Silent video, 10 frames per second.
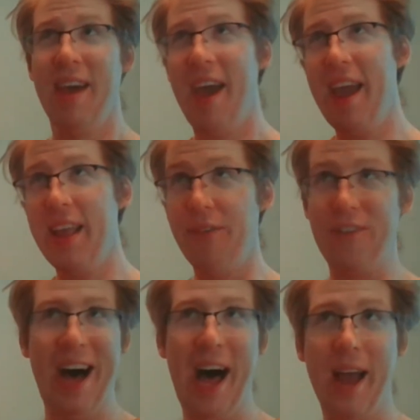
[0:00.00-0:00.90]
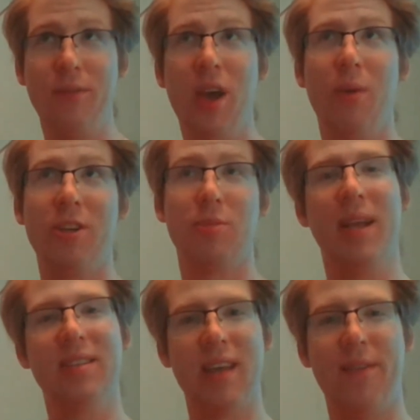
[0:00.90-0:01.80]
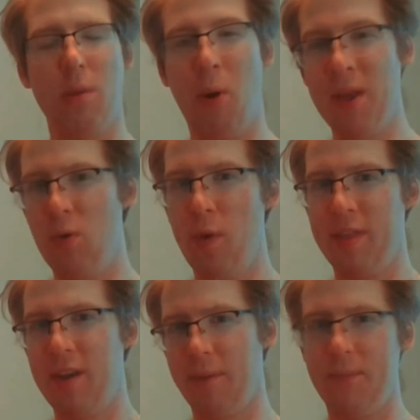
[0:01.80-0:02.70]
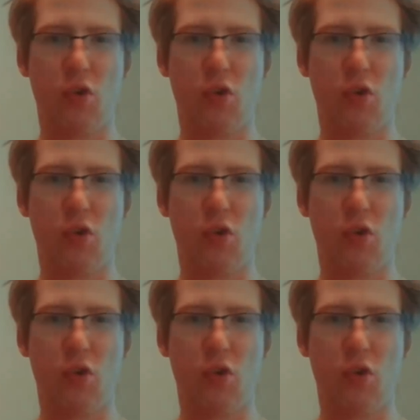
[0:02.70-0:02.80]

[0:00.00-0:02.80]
85, which means that if you put it with your